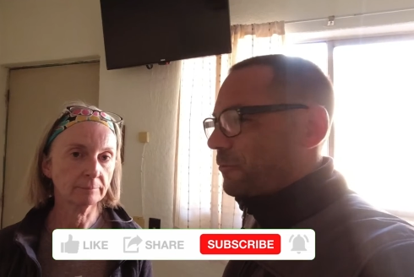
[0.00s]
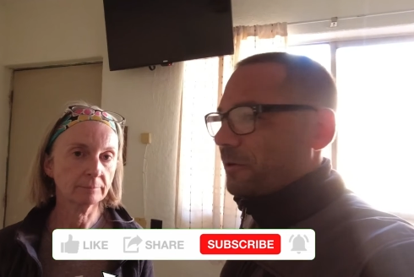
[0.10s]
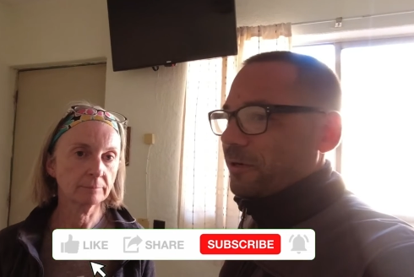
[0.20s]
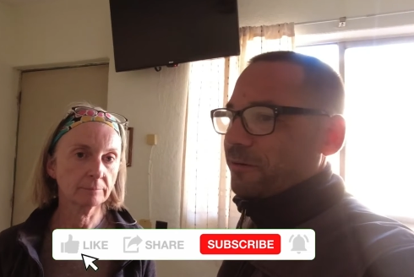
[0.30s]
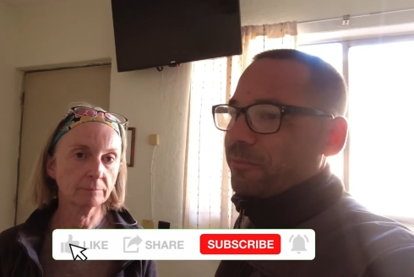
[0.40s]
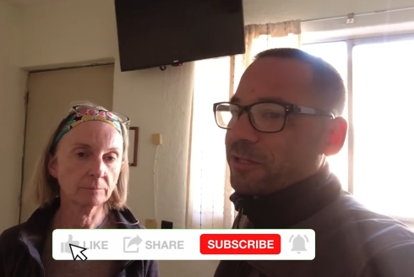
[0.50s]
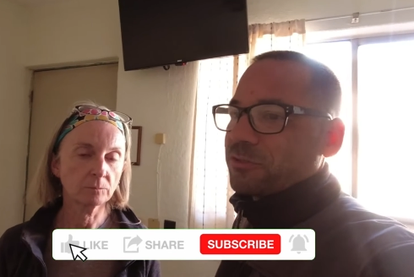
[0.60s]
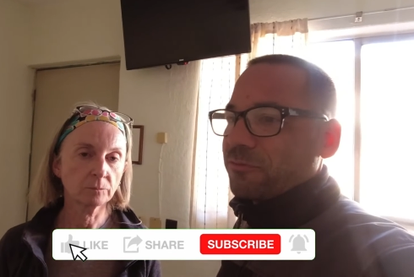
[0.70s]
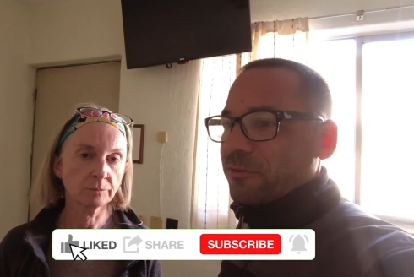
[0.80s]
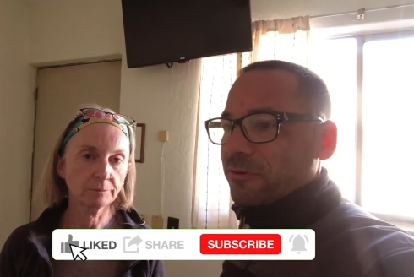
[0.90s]
Speaker 1: said, we were on a
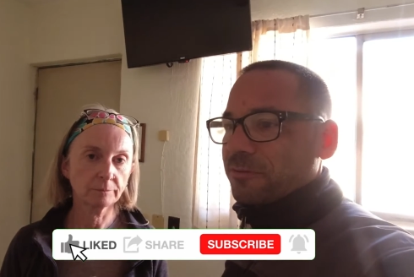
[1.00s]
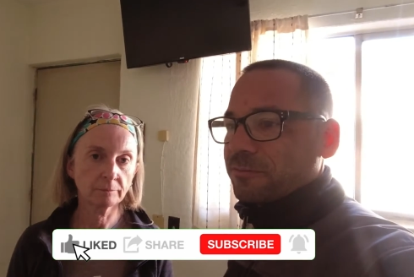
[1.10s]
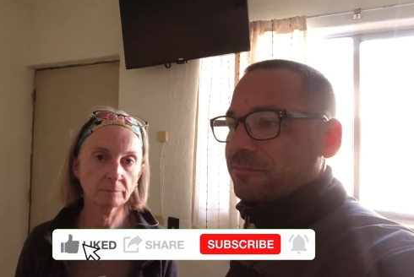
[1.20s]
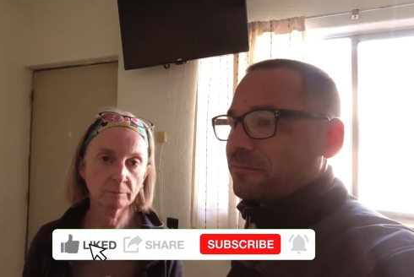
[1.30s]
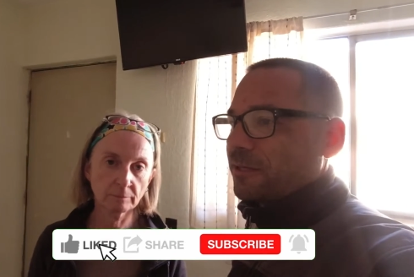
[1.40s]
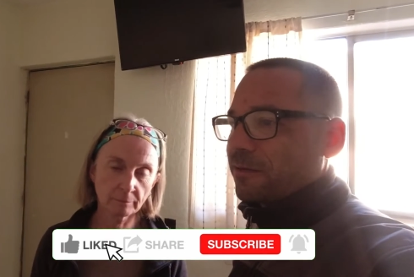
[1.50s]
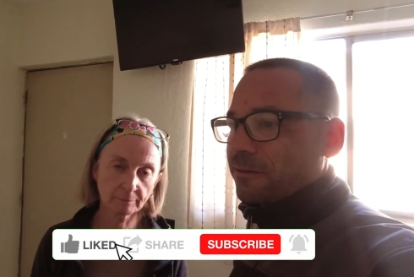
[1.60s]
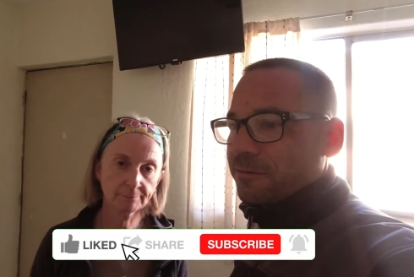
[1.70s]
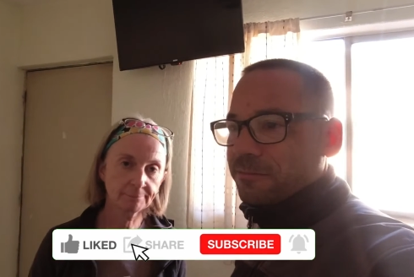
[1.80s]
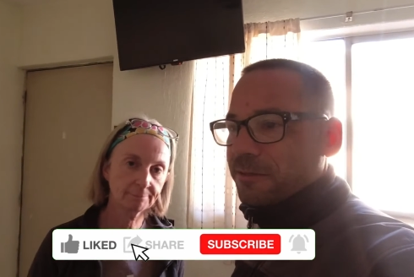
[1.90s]
bus for, you
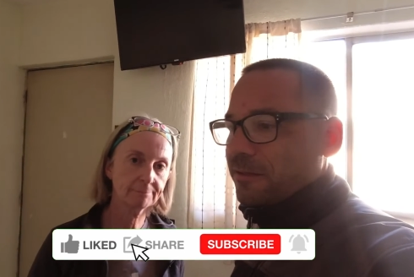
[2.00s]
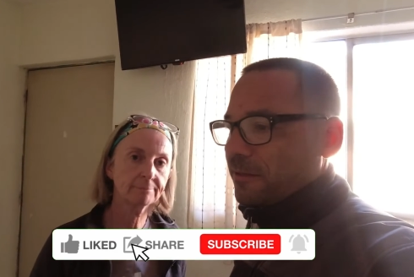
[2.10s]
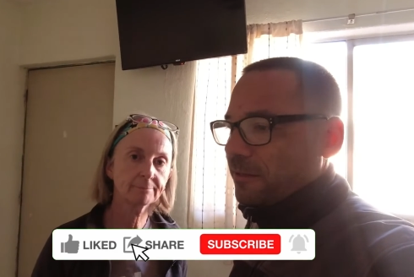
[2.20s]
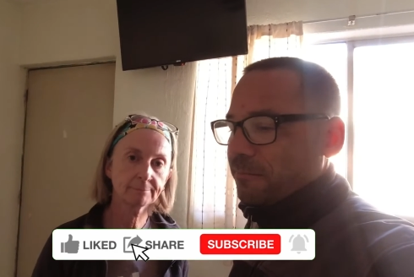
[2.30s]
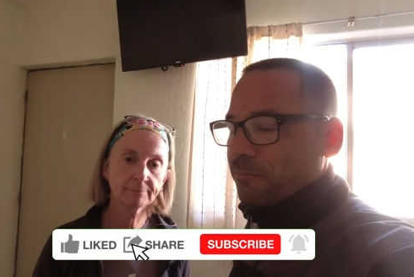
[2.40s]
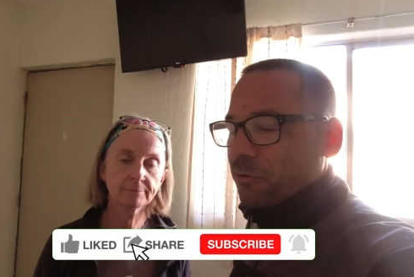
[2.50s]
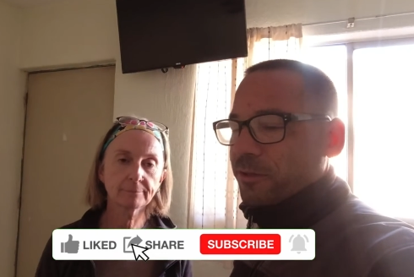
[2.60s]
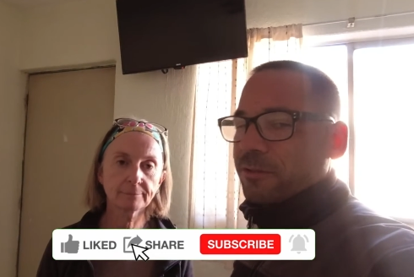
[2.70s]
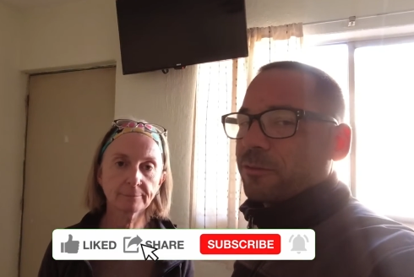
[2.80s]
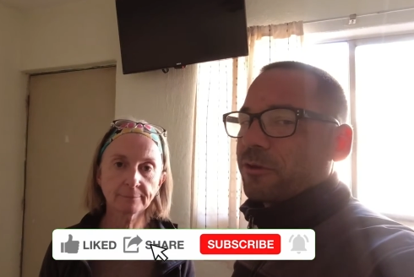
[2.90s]
know,
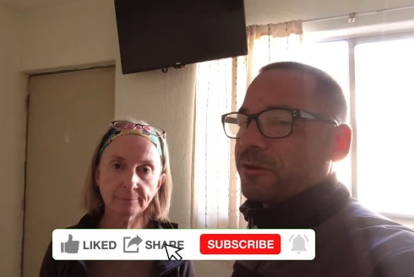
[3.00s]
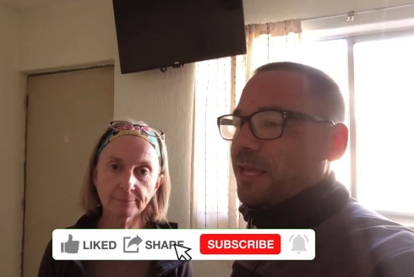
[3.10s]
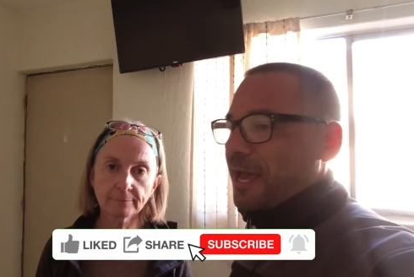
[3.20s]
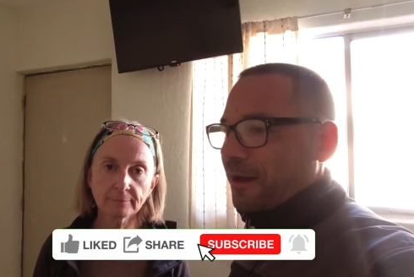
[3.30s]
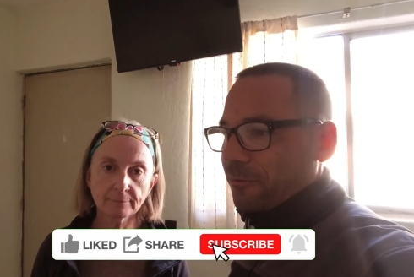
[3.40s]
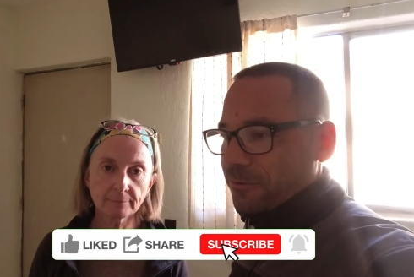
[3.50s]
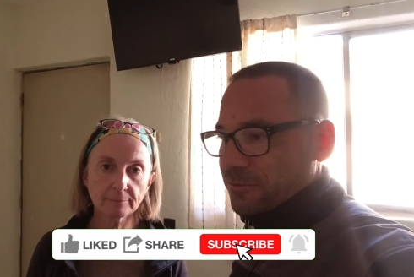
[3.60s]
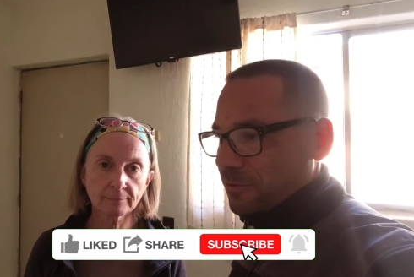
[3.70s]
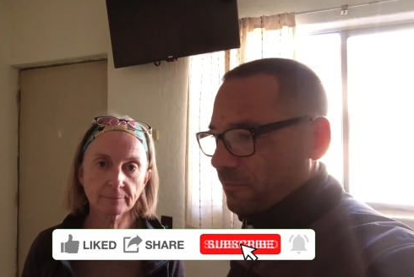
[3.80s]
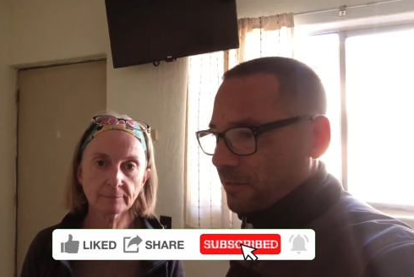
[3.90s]
more than 30
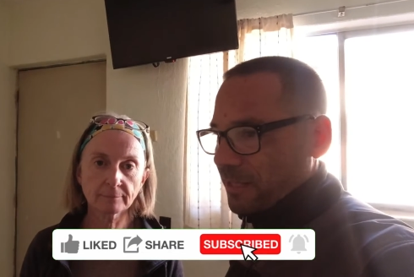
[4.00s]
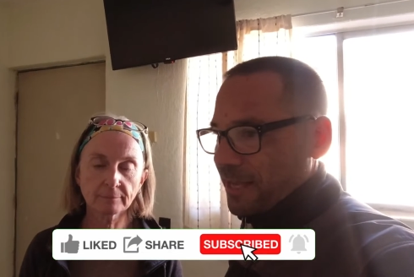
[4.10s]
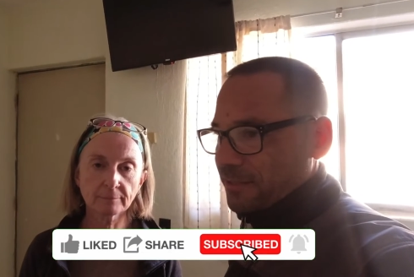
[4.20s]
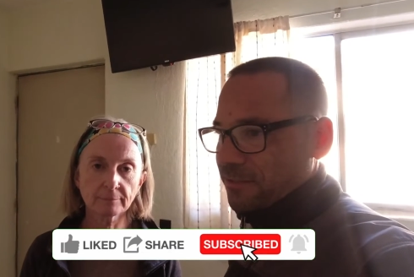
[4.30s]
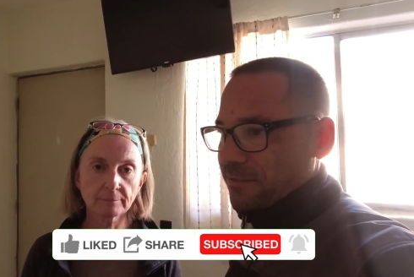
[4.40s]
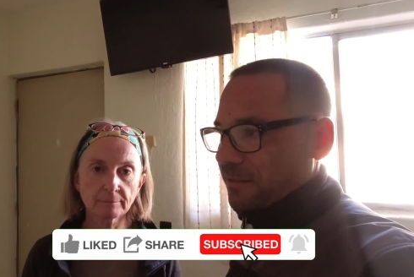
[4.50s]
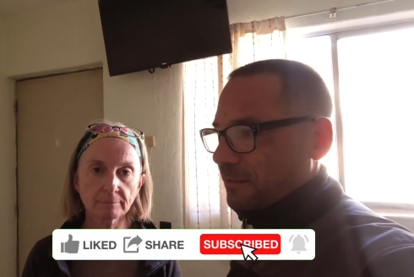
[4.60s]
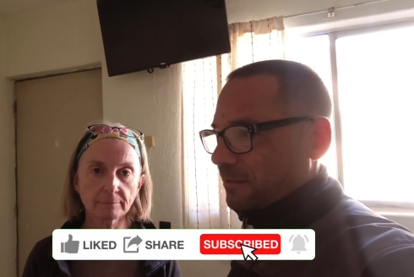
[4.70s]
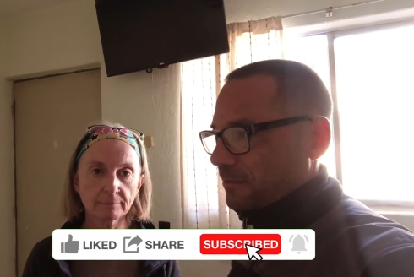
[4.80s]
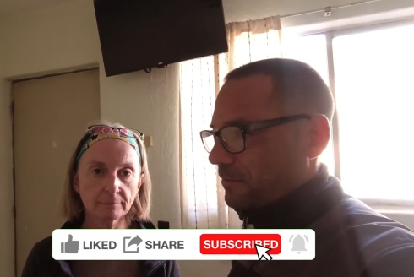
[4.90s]
hours over the last,
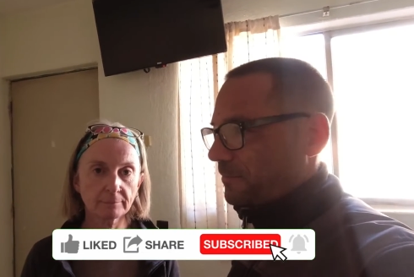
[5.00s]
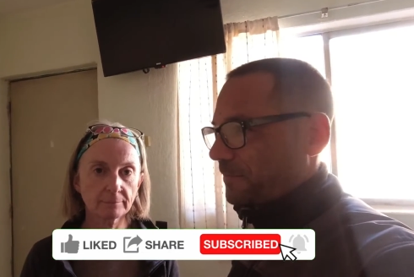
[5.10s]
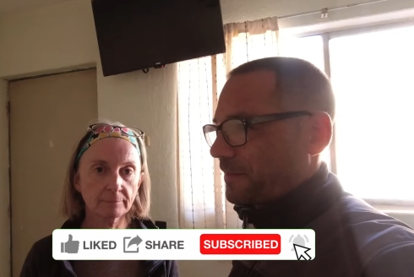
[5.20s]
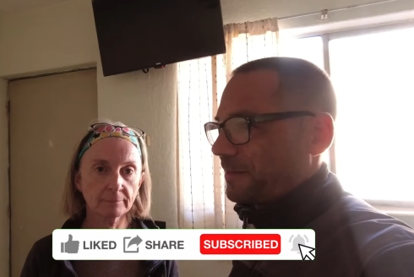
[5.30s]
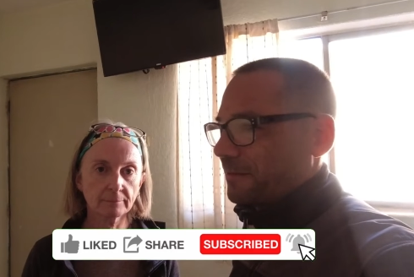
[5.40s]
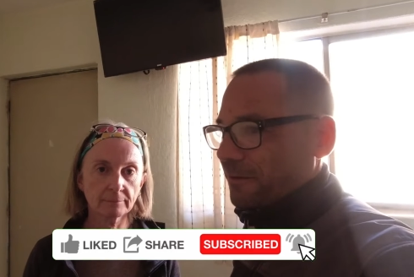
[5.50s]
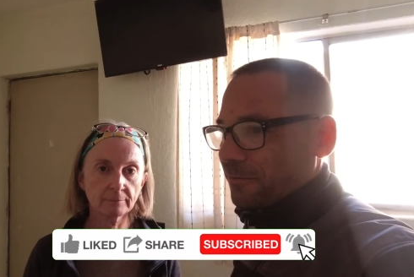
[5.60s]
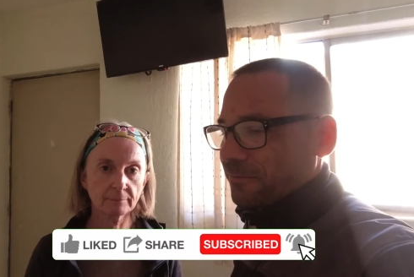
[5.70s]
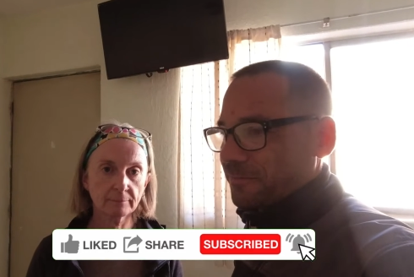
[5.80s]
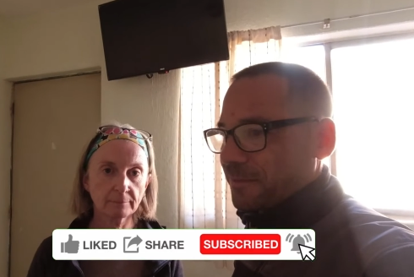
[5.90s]
you
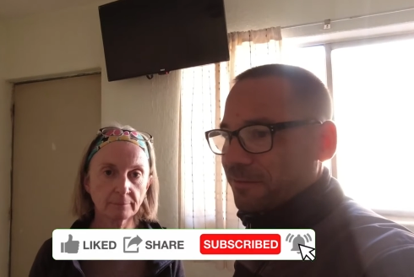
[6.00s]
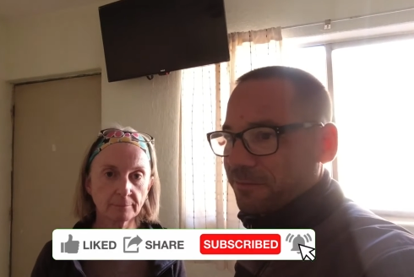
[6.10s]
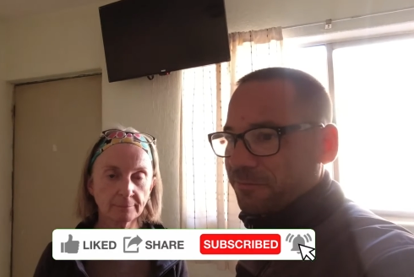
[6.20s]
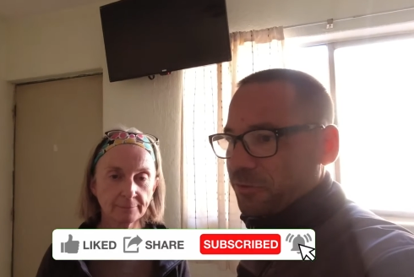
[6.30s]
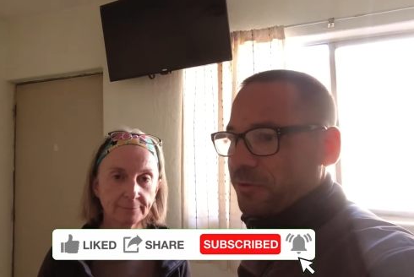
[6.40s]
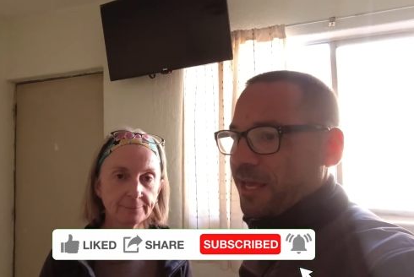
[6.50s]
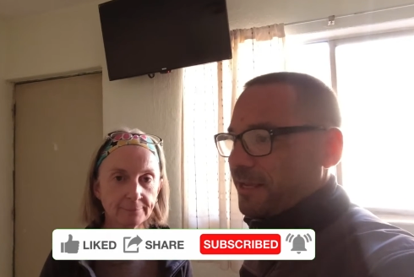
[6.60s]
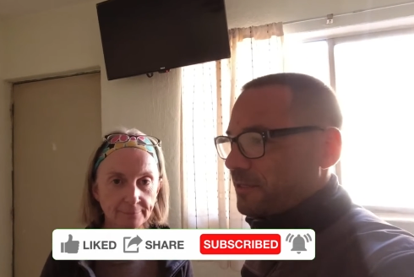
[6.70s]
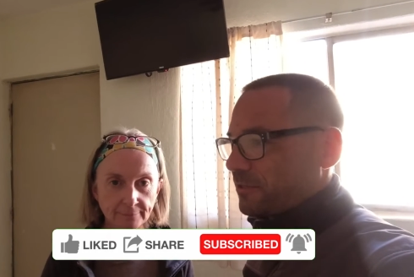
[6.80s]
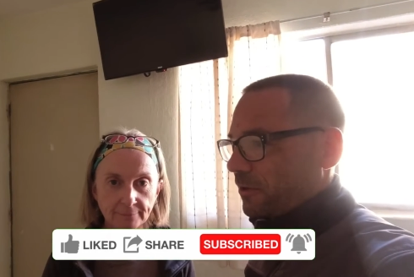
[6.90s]
know, few
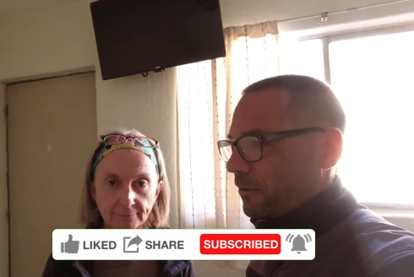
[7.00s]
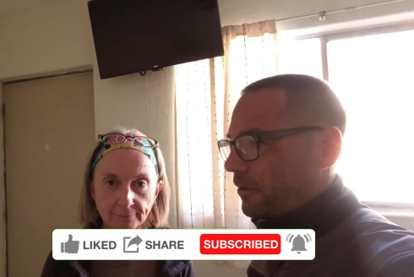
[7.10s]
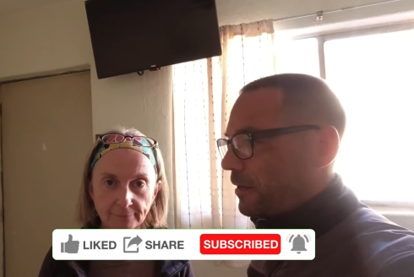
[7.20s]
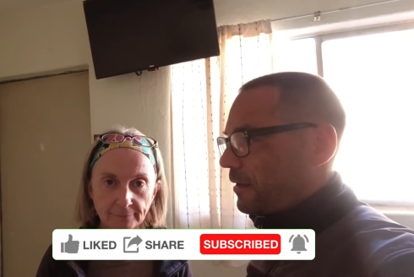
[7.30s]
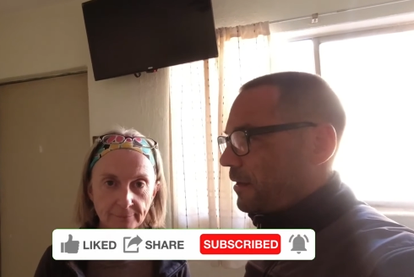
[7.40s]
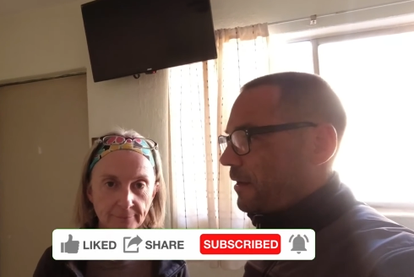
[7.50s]
days. So